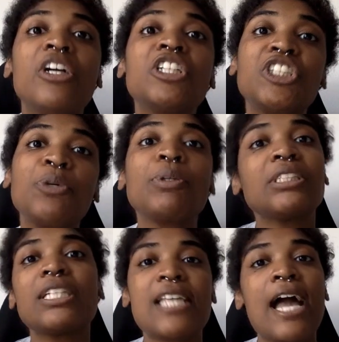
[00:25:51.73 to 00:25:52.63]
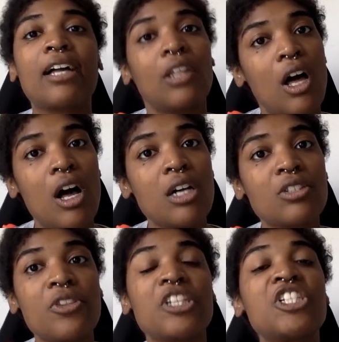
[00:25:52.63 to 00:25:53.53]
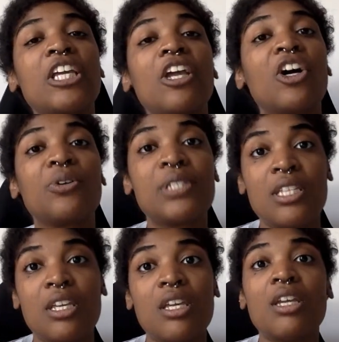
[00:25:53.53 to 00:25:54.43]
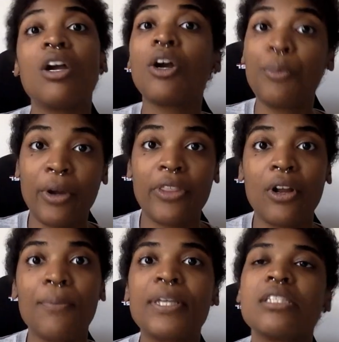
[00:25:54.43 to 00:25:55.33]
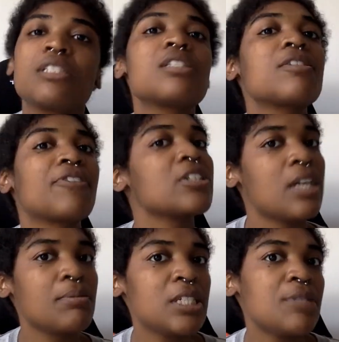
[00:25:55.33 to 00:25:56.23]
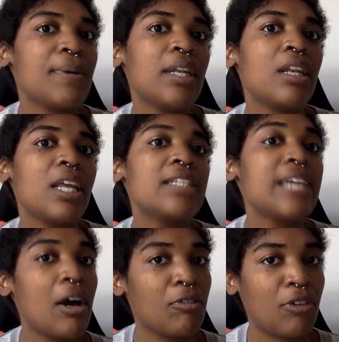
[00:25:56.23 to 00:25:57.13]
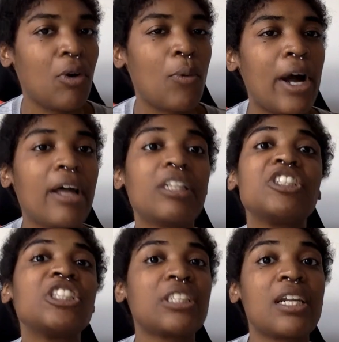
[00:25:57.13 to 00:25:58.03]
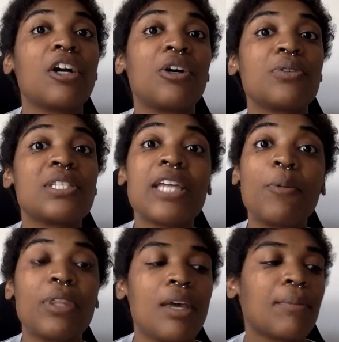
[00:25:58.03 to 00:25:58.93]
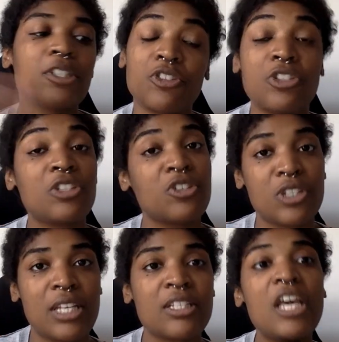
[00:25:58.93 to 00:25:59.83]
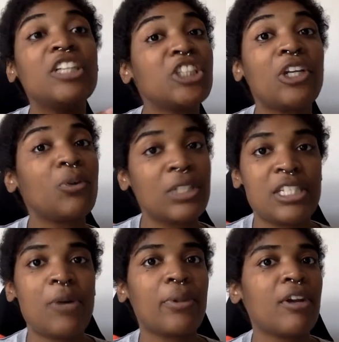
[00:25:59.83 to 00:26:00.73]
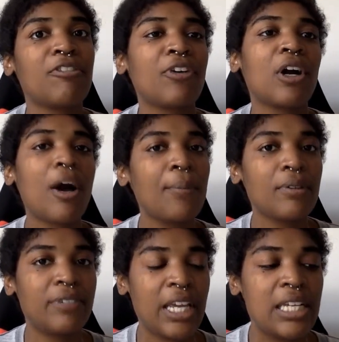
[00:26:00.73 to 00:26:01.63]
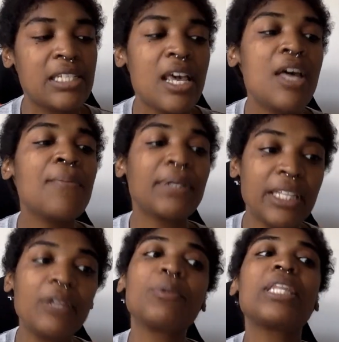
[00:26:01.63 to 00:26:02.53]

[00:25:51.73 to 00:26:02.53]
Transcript: She wants to tag along so that she can go see her brother because this is the first time she's been in town for a while and she's going to go stay with him because her sister says she can only stay with her for a couple of days. But then when